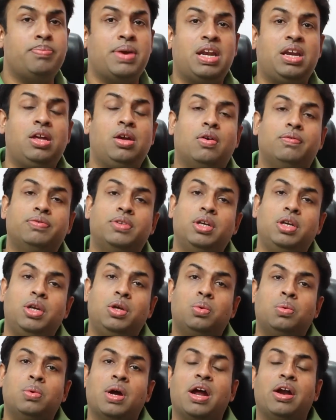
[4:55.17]
many of the
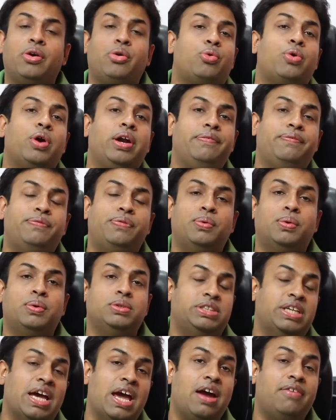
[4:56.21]
new Android
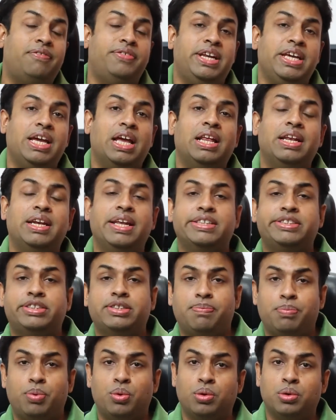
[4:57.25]
phones have DLNA
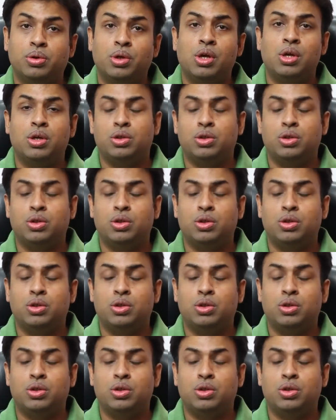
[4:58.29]
support.